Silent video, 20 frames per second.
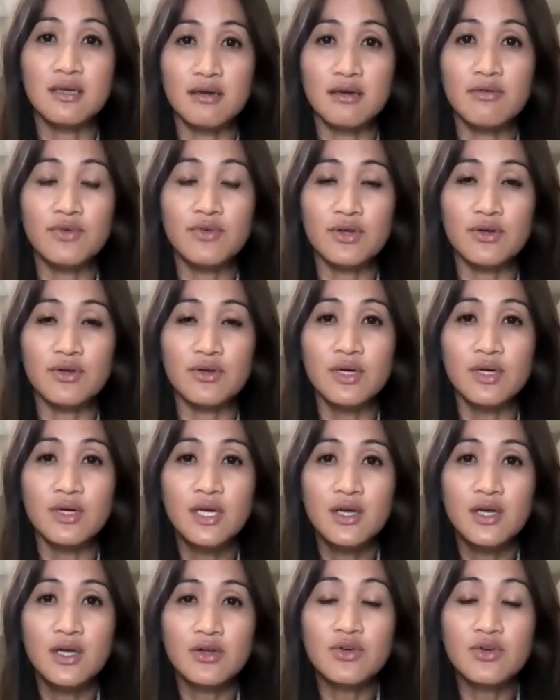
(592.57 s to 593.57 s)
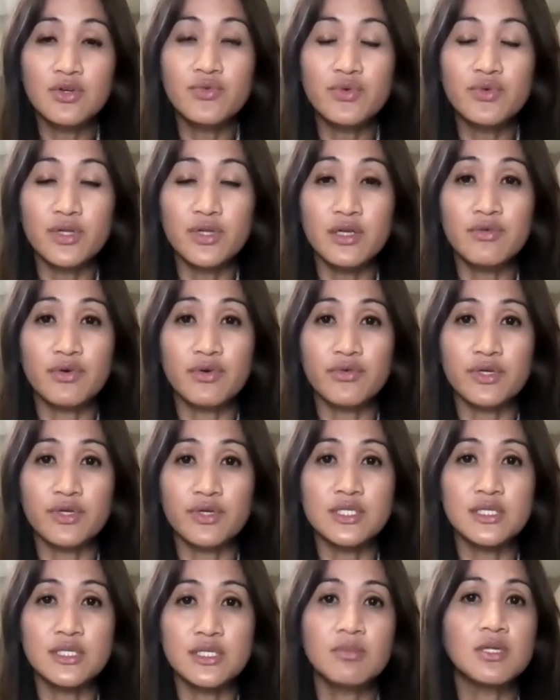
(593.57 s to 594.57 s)
give you good relief of your
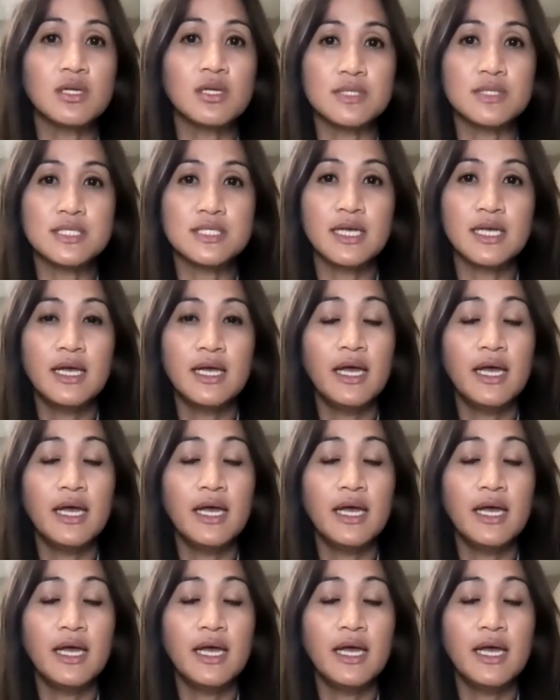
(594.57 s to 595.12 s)
symptoms.